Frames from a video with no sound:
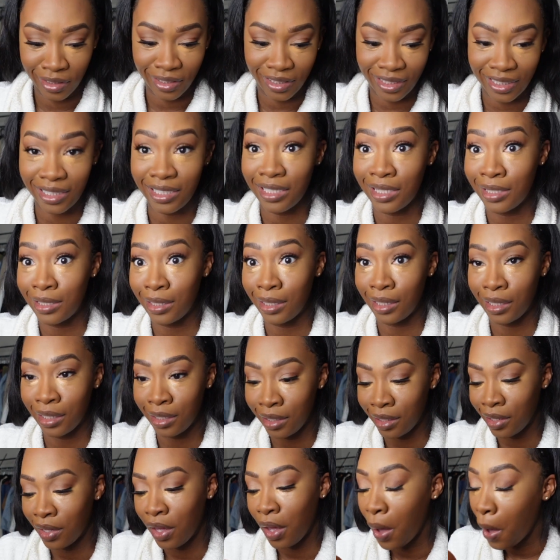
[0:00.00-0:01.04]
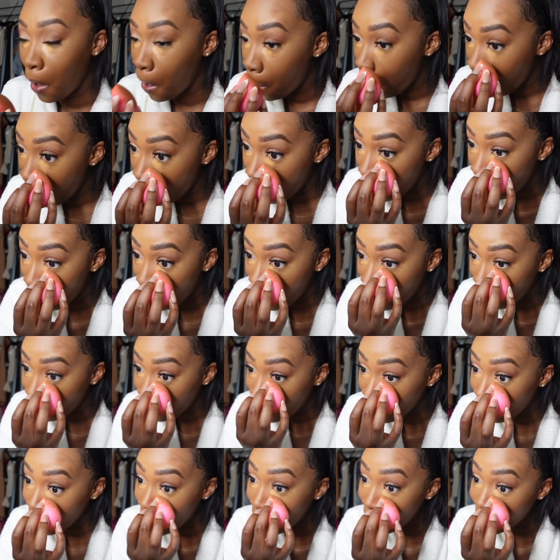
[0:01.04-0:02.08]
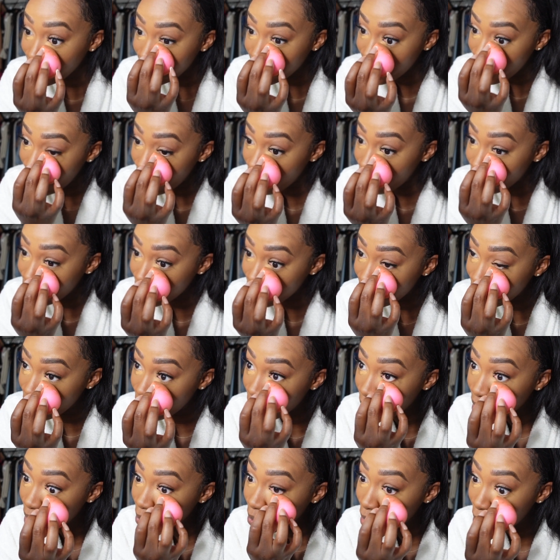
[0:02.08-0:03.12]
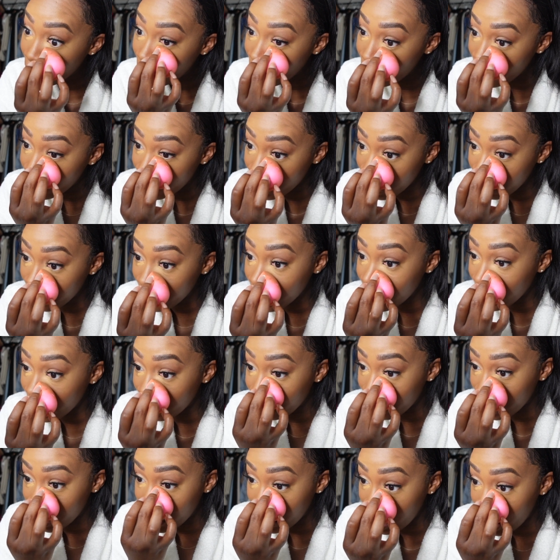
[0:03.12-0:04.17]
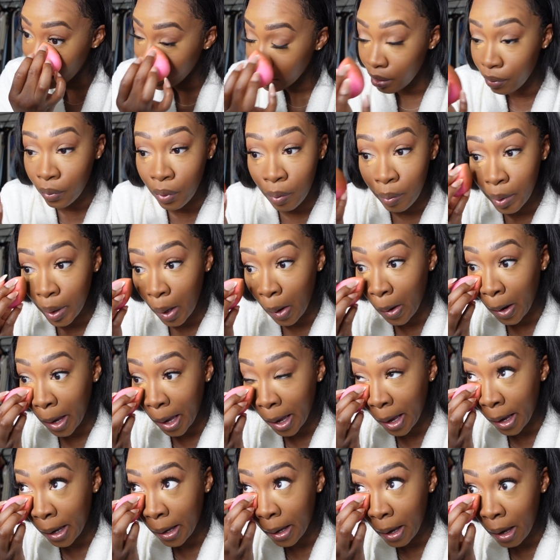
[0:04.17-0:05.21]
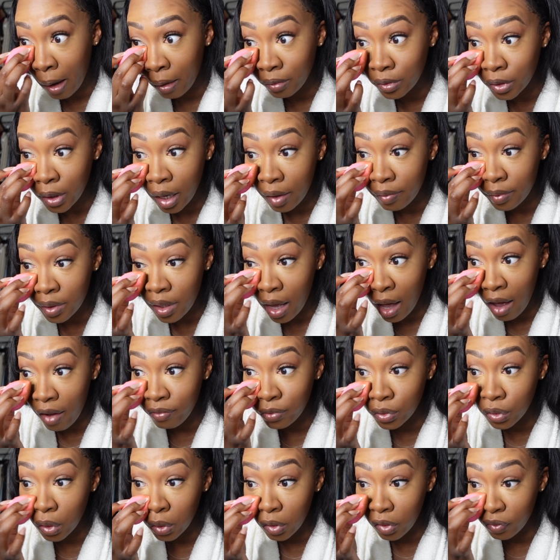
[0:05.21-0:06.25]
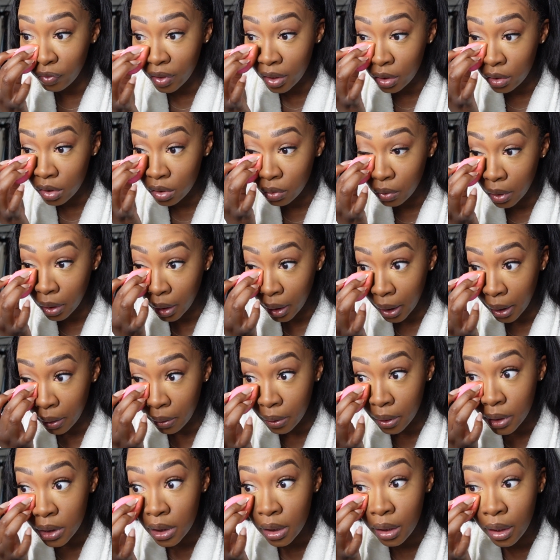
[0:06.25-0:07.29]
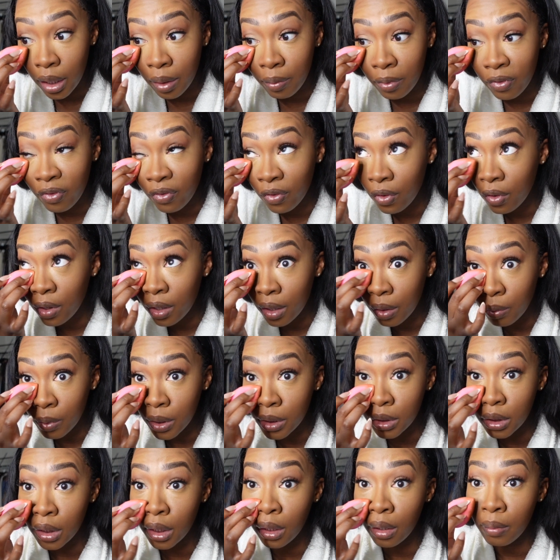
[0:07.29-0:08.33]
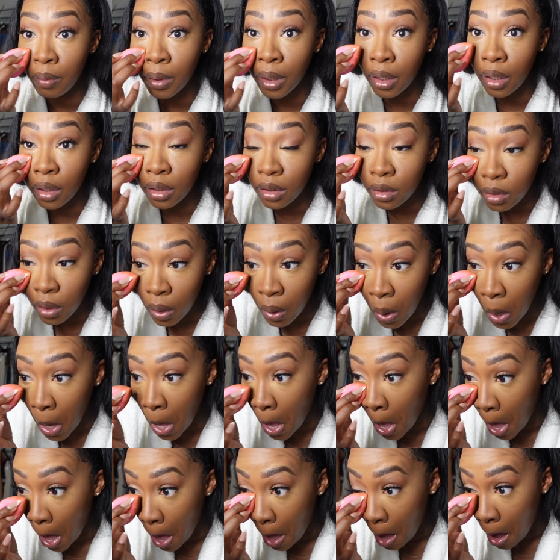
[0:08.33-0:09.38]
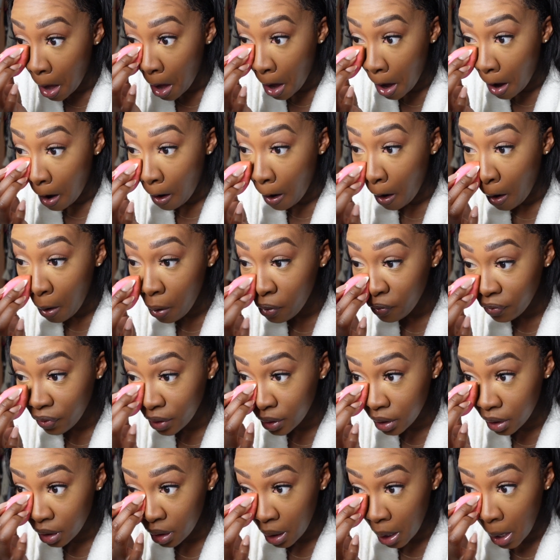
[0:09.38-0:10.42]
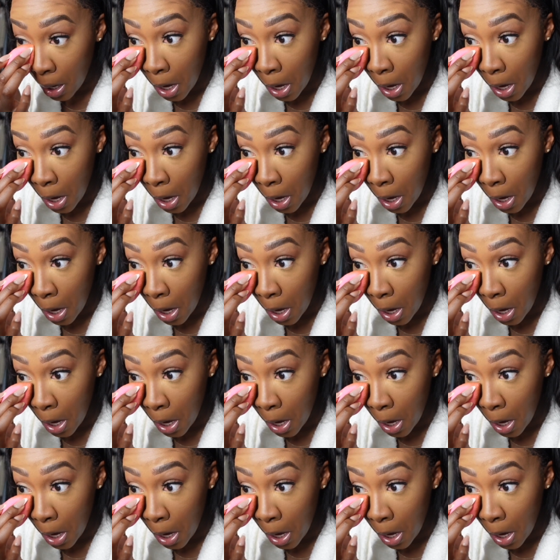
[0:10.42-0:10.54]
to the city from out of town, because so many people are coming in, but I think we'll be okay. I've drove into Atlanta on a Sunday before, and it wasn't that bad, so hopefully